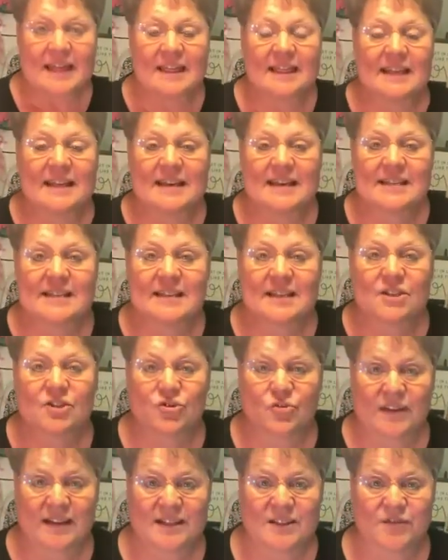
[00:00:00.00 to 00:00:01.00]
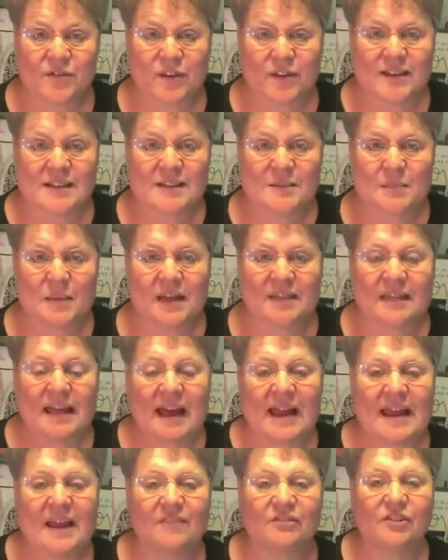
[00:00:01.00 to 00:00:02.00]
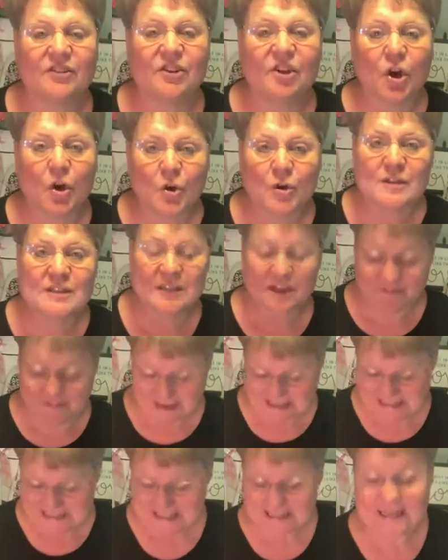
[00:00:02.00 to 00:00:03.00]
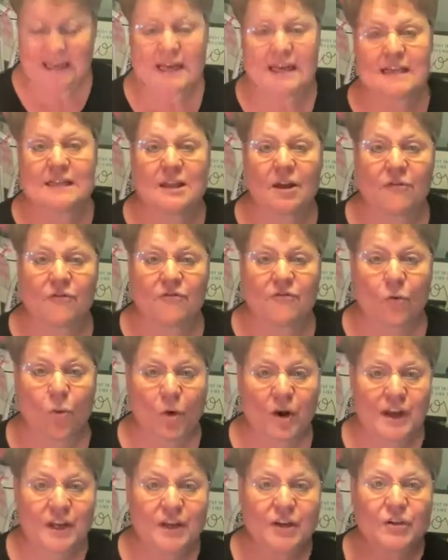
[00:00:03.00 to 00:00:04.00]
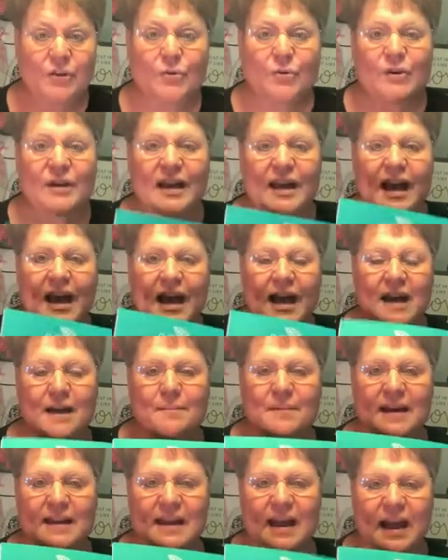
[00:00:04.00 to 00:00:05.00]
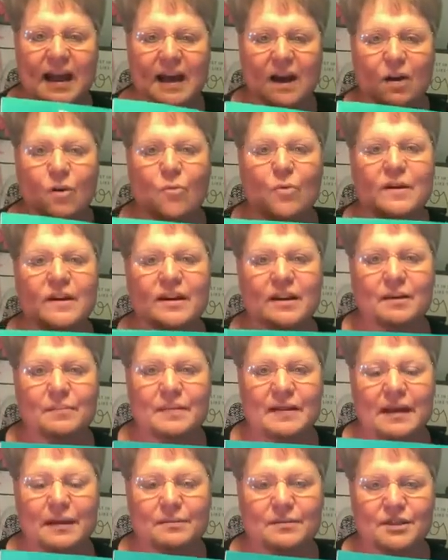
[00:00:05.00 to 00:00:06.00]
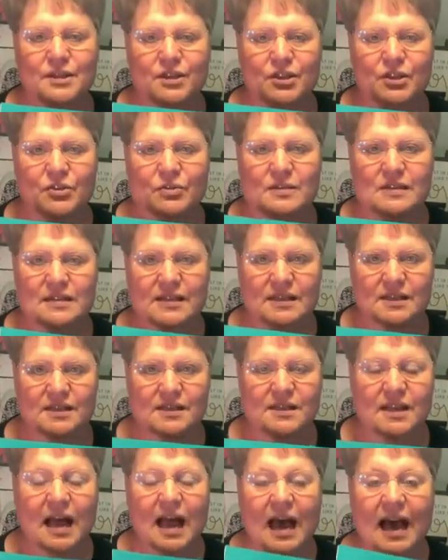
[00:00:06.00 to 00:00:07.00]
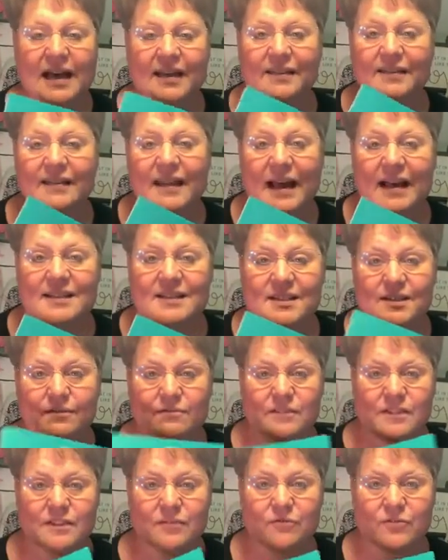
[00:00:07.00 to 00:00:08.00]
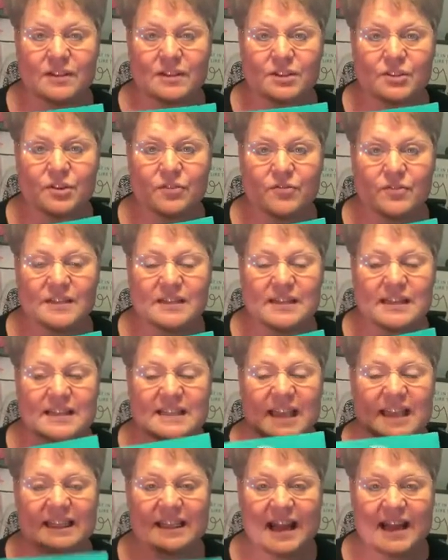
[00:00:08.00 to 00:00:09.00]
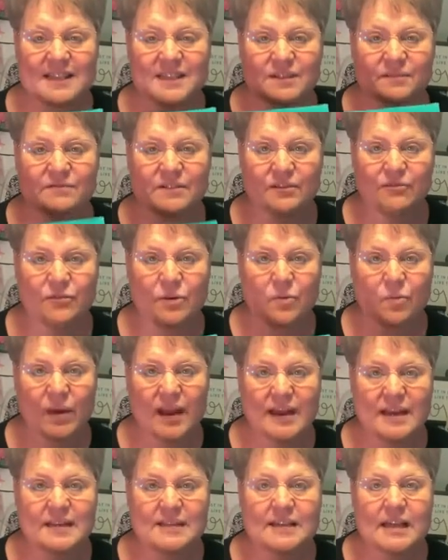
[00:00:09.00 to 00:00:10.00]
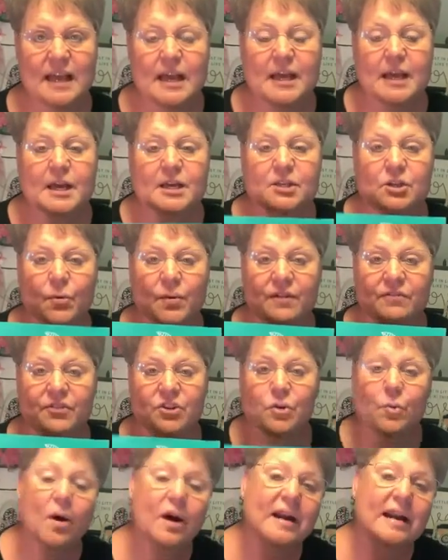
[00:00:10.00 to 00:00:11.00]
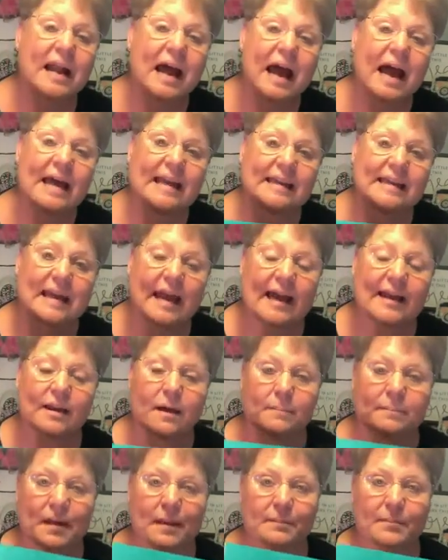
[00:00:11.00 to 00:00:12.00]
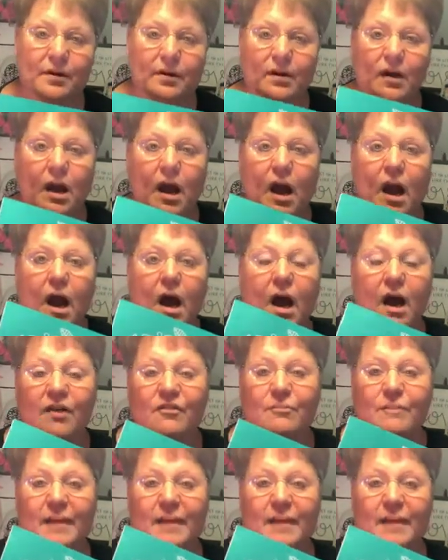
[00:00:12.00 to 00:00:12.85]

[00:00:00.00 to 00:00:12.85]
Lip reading: this transfer this month. I have loads of ideas for you on how we're going to be able to use this on lots of different surfaces and lots of different ways. So if you are not yet a member of